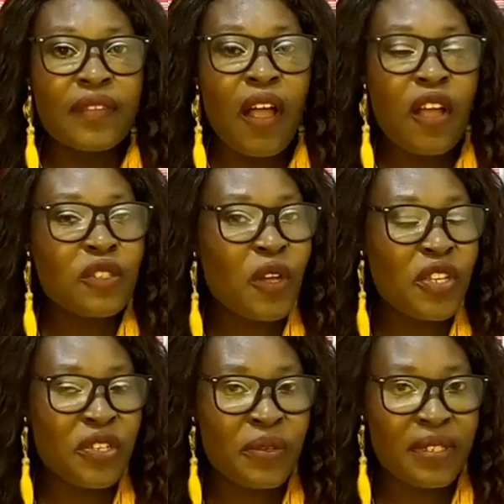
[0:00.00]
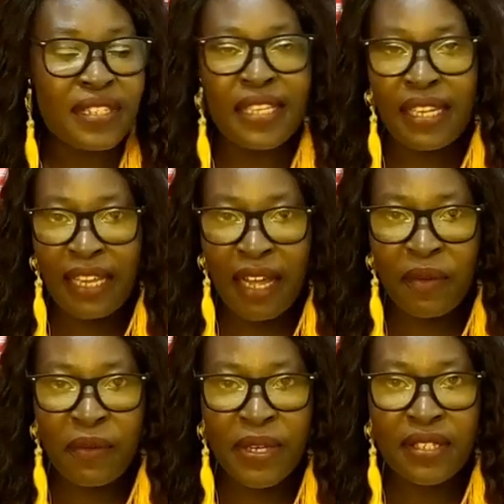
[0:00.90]
also use the
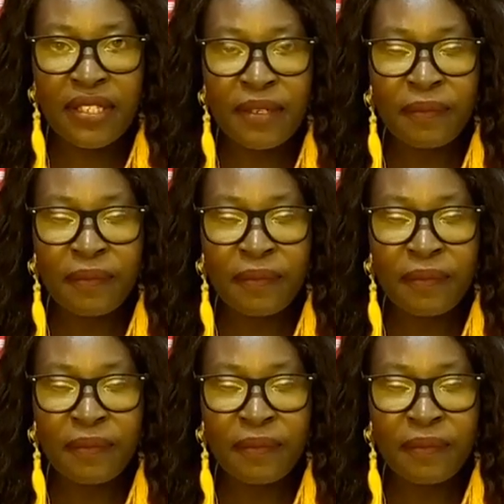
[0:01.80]
language.